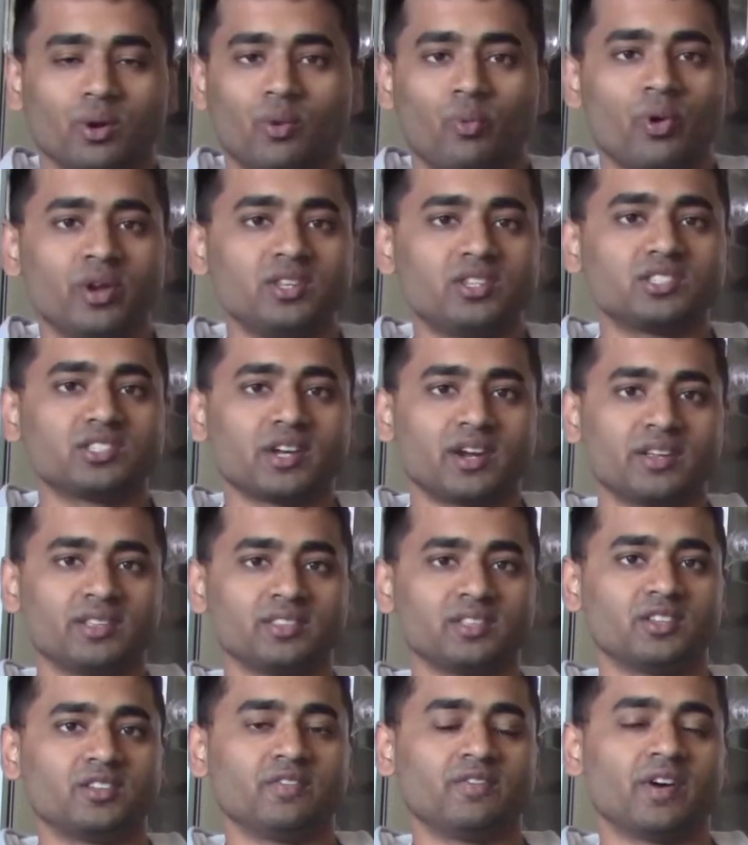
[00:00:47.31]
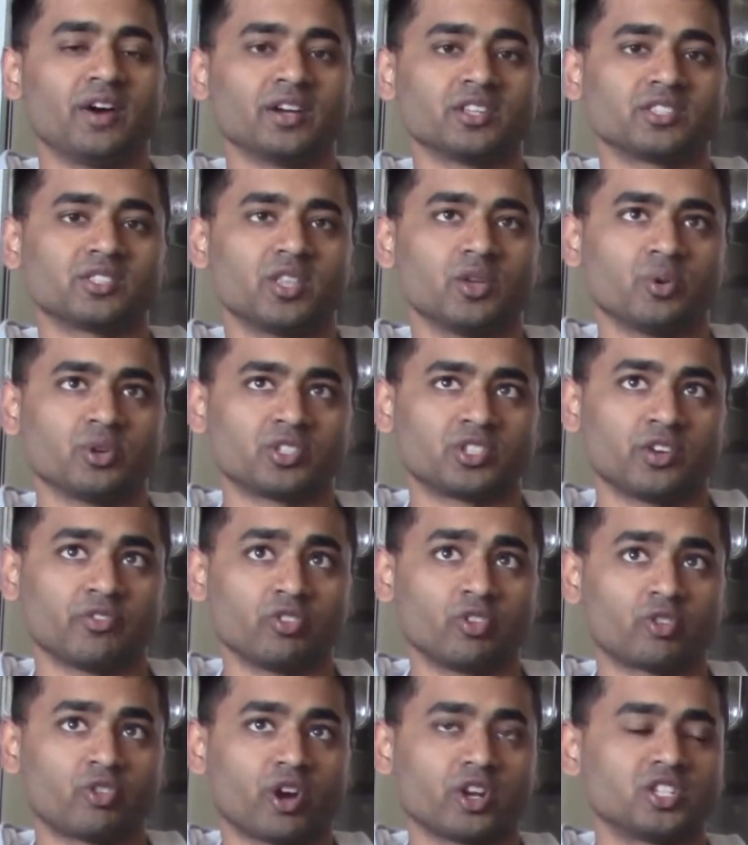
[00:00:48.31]
When designing the device, there were
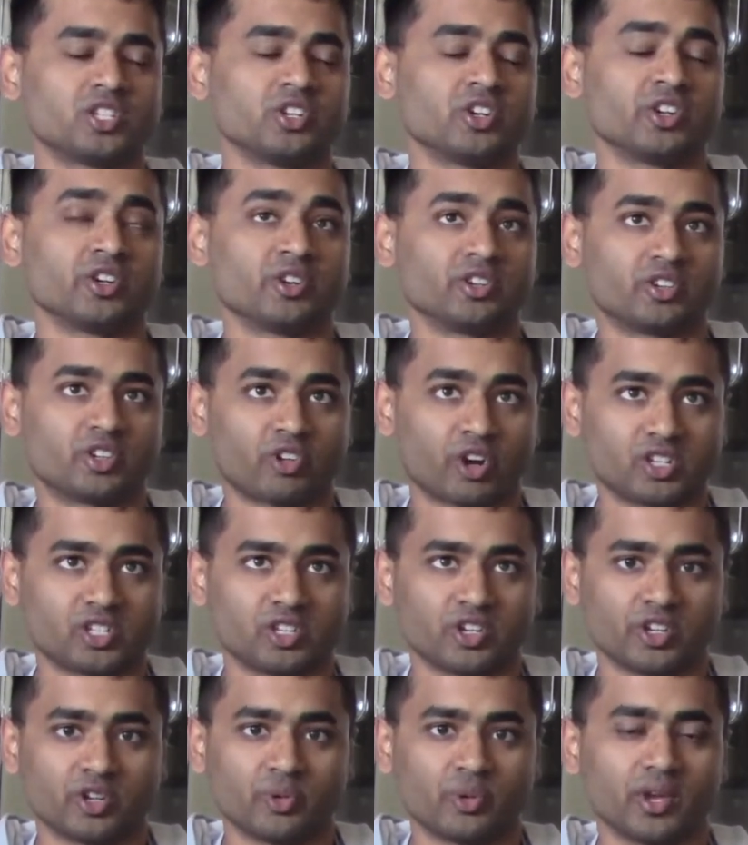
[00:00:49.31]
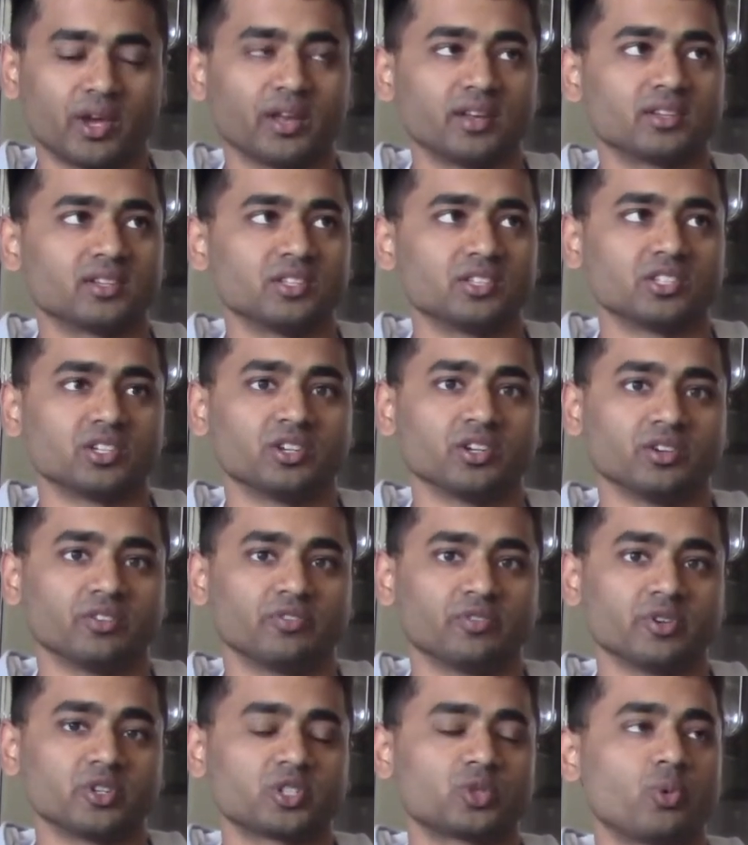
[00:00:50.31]
several criteria we had to consider.
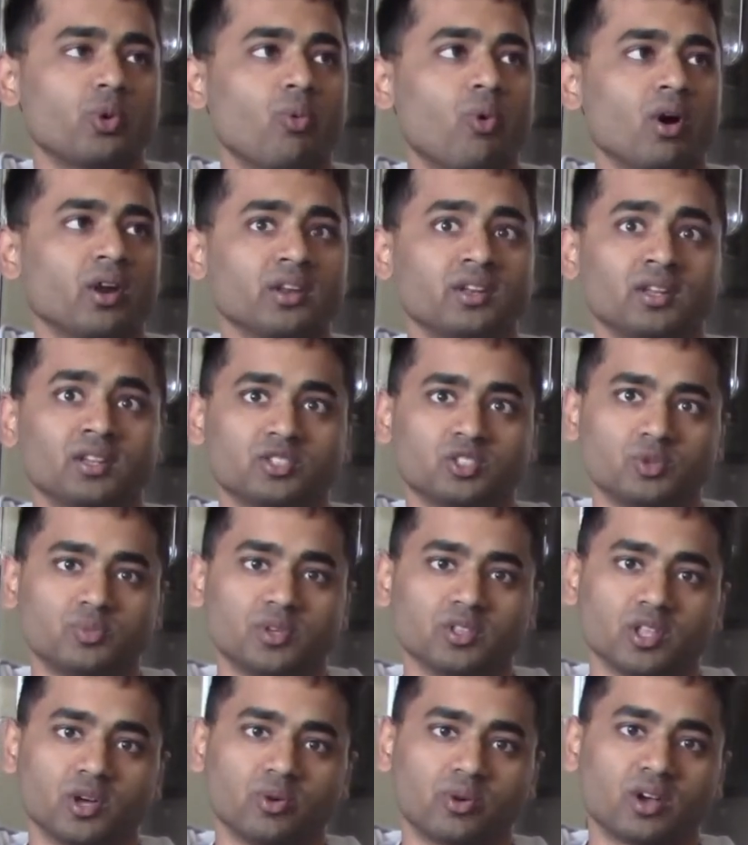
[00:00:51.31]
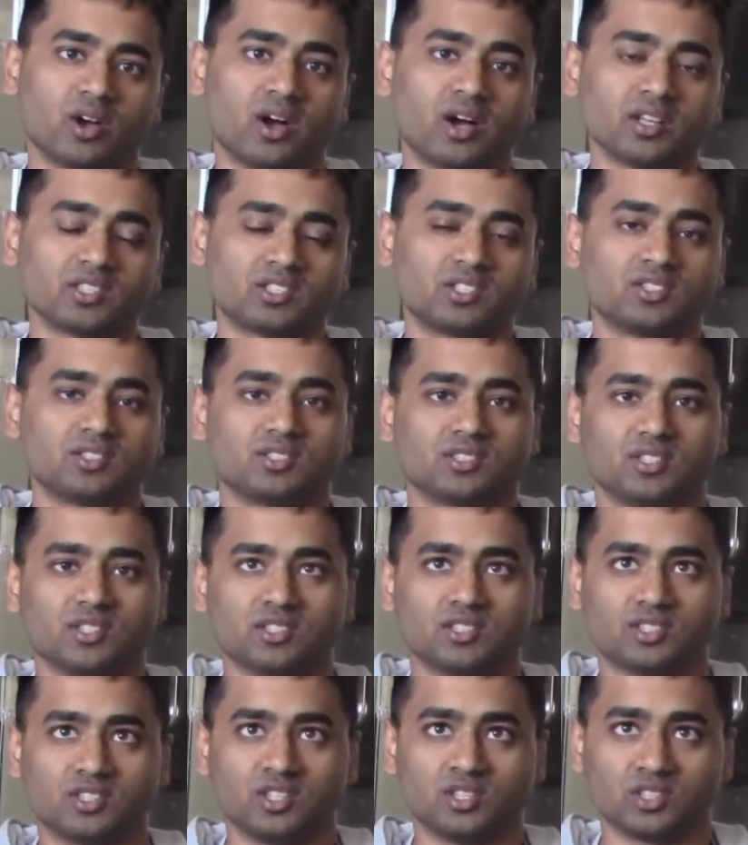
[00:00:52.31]
First, we wanted it to be low cost,
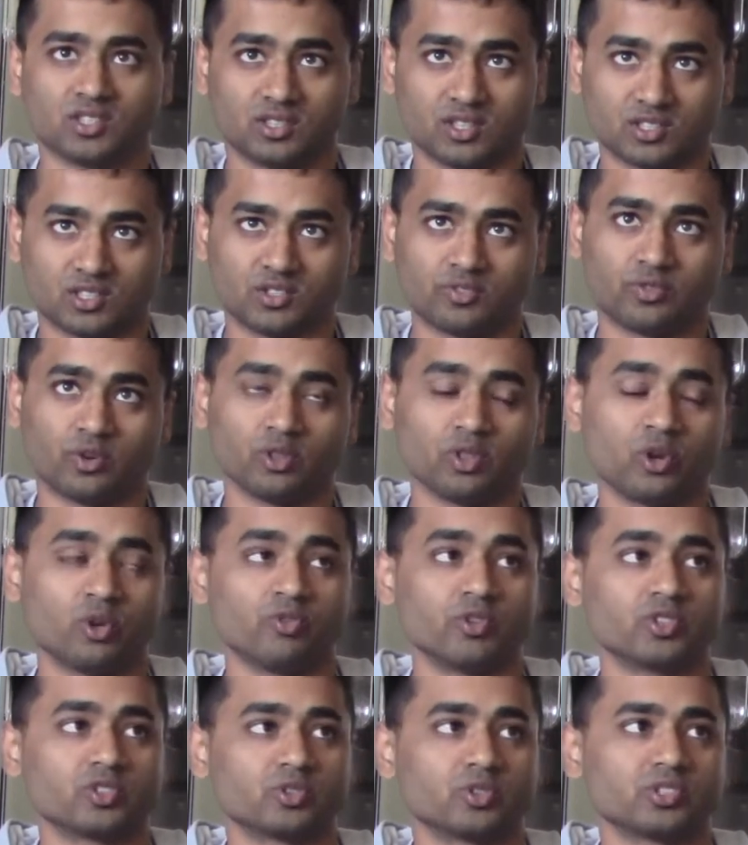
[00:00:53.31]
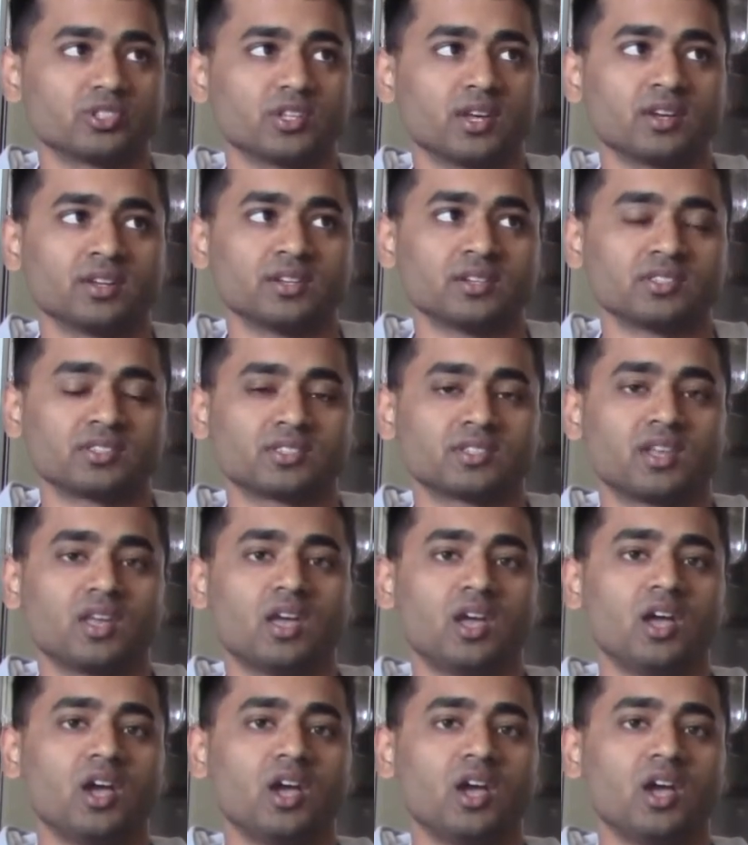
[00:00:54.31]
since this is for low resource settings.